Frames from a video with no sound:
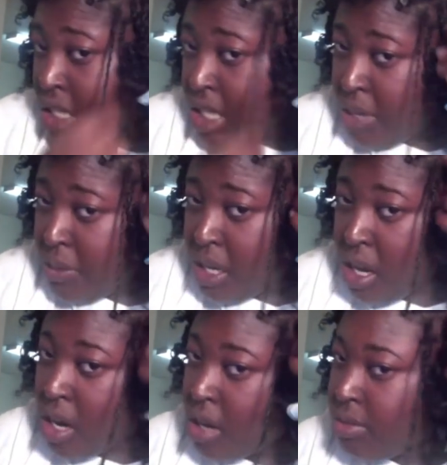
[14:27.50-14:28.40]
There we
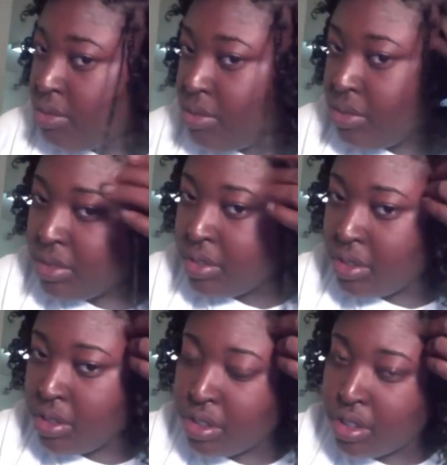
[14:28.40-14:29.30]
are.
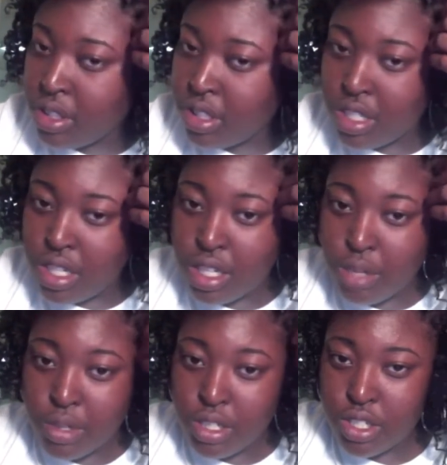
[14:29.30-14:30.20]
I'm
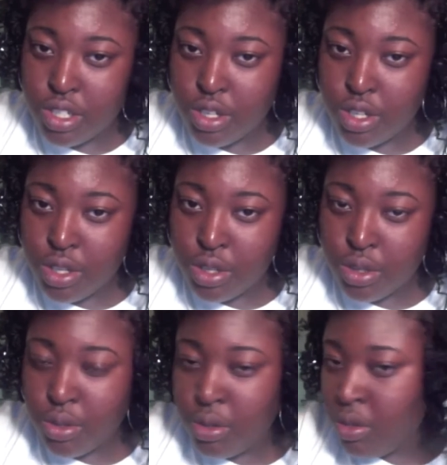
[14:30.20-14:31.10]
going to show
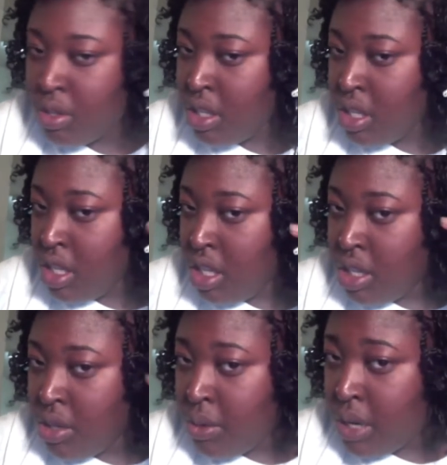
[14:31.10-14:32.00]
you
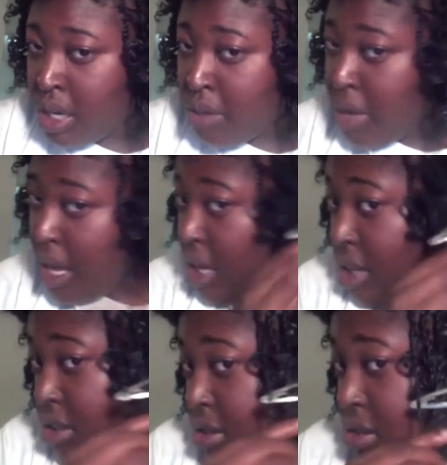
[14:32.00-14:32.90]
when I come back
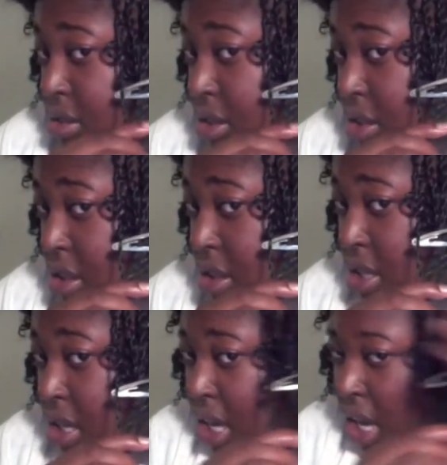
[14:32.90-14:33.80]

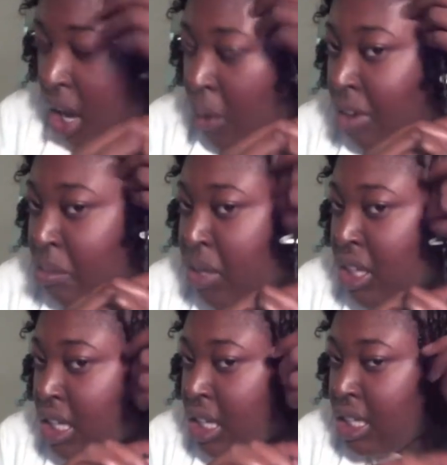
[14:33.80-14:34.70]
how I put
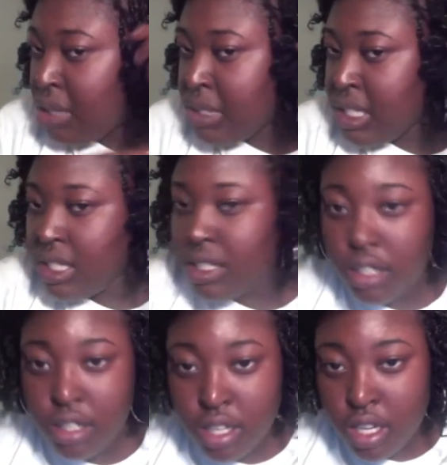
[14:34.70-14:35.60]
the clips in,
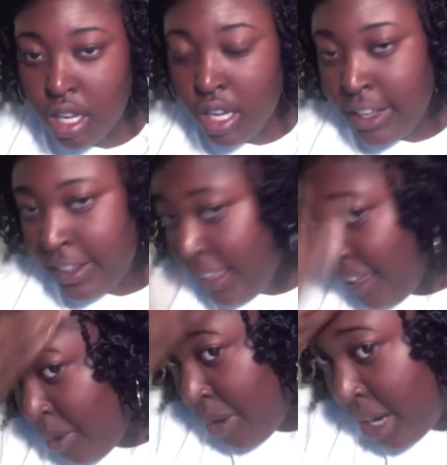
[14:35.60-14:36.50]

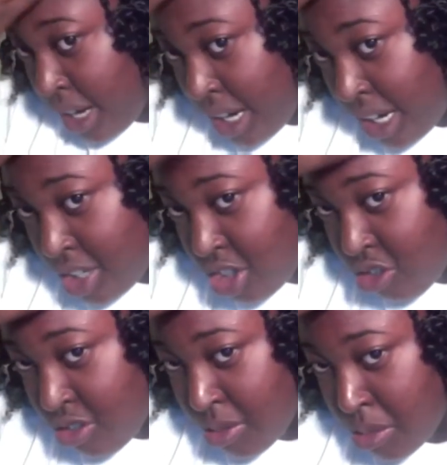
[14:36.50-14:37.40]
how I
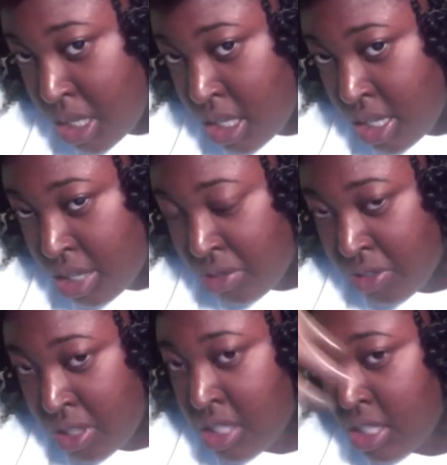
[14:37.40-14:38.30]
trim it if
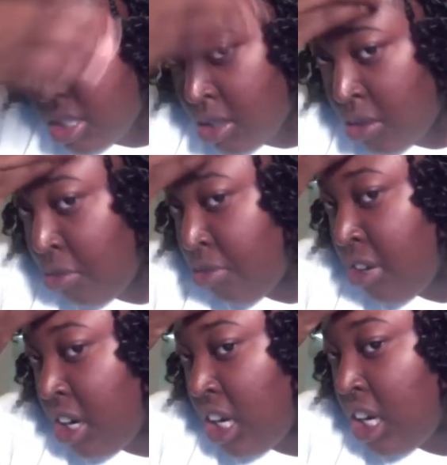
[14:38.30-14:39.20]
it's a little
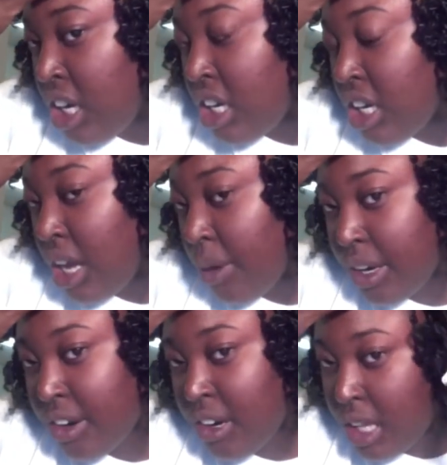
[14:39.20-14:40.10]
frayed, and how I
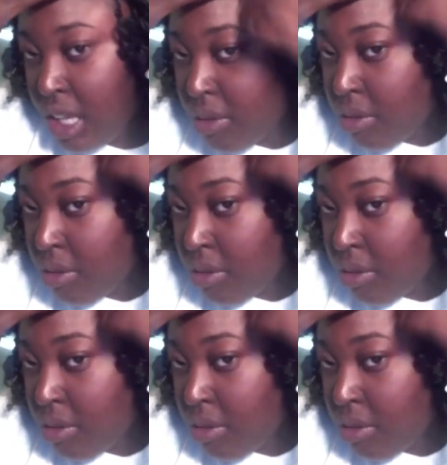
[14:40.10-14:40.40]
curl it.